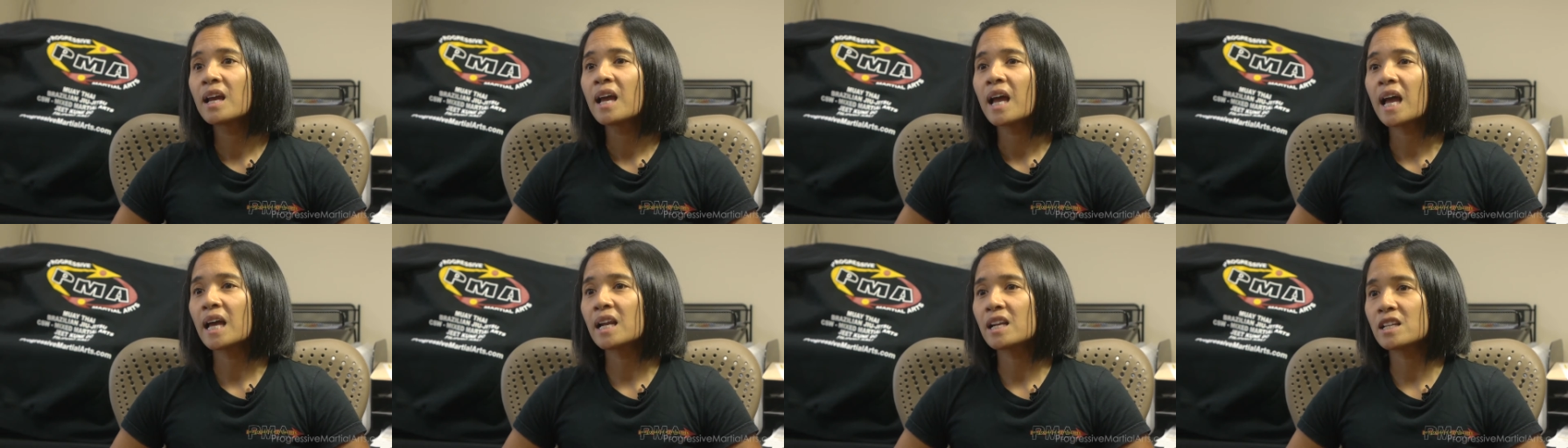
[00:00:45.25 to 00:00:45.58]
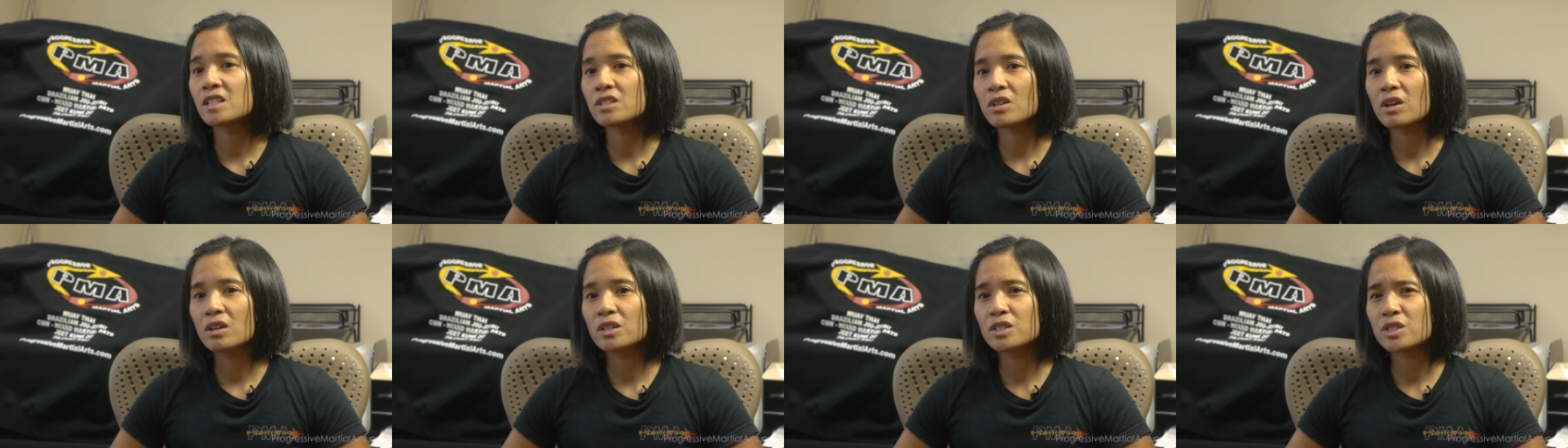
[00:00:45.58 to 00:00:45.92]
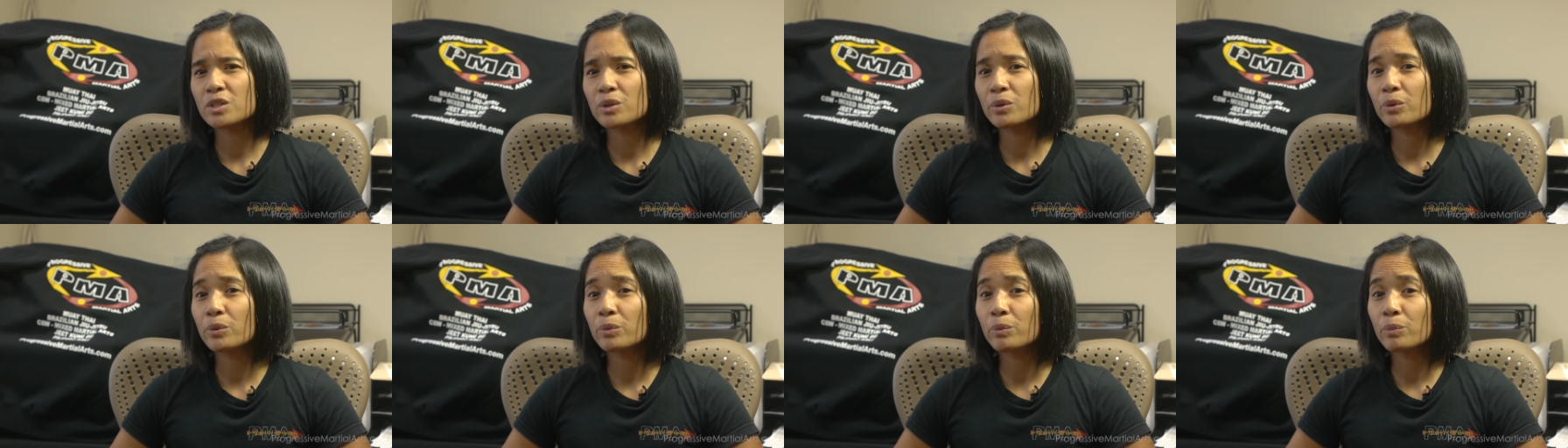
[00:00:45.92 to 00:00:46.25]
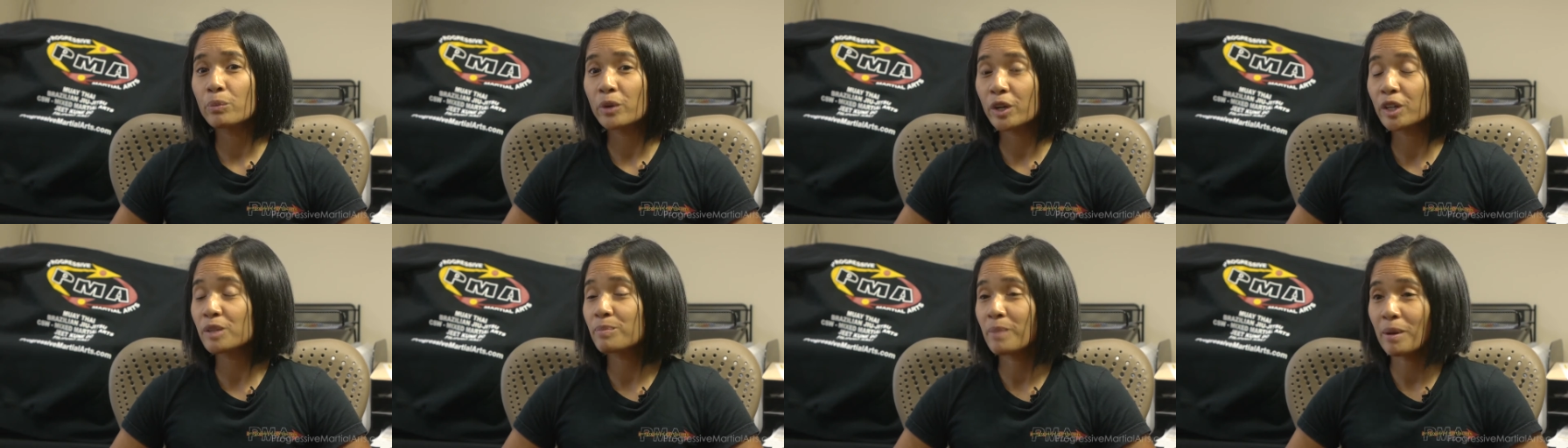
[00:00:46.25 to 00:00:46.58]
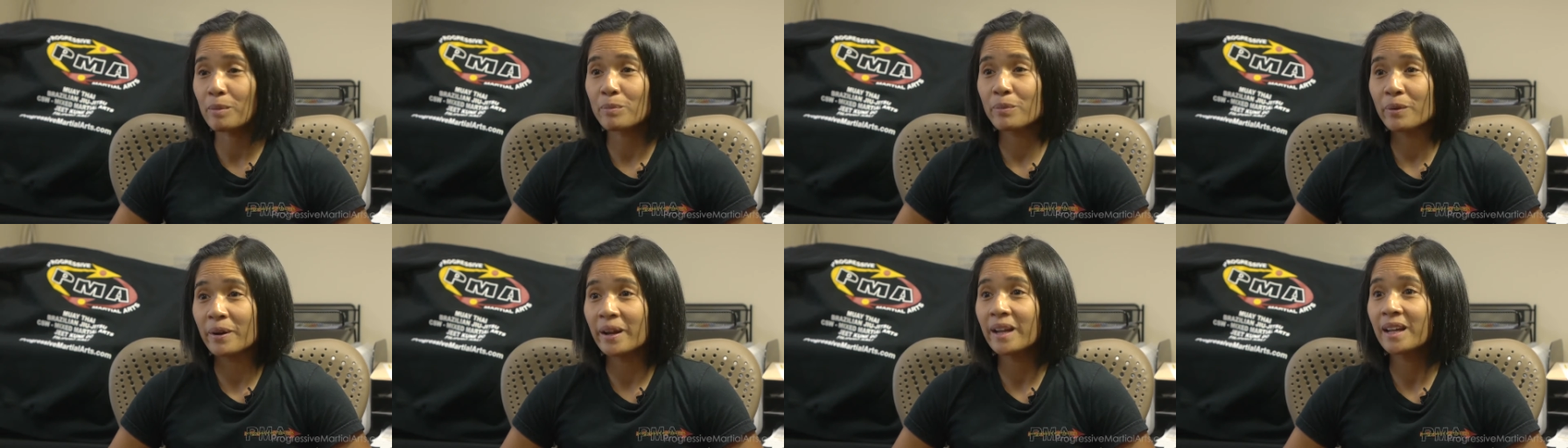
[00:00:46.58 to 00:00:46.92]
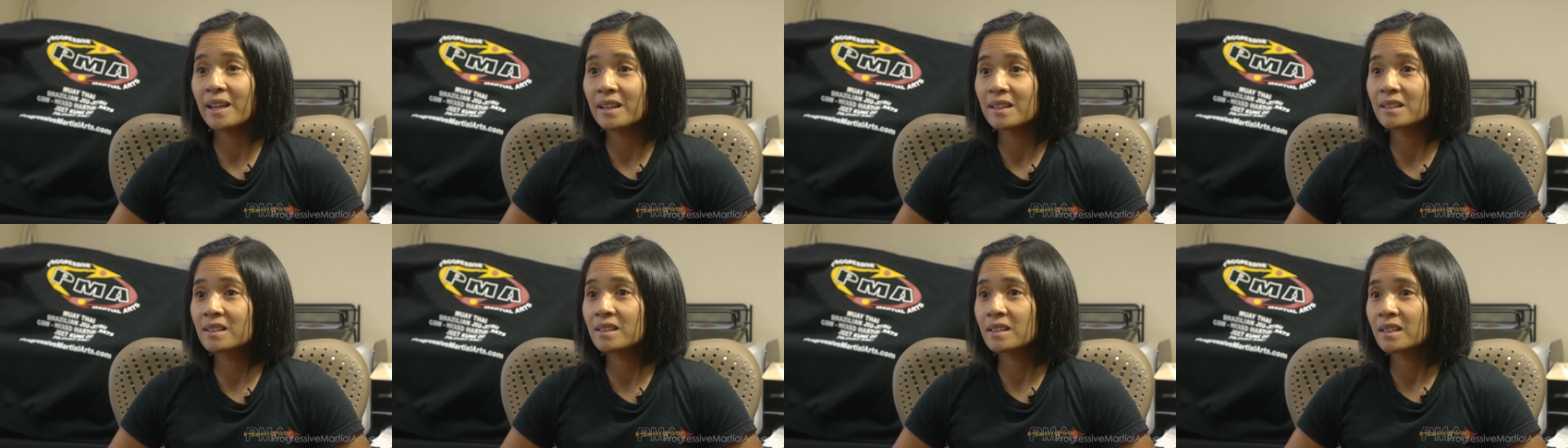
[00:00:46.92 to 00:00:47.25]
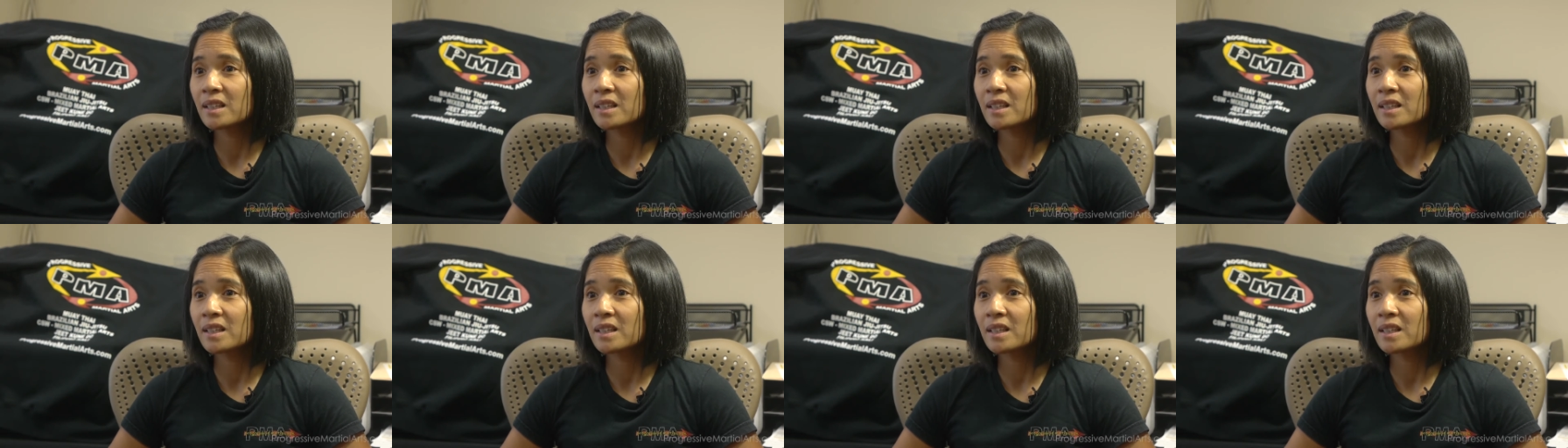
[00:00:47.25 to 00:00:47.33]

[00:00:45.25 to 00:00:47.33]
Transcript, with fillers: and has also worked my brain.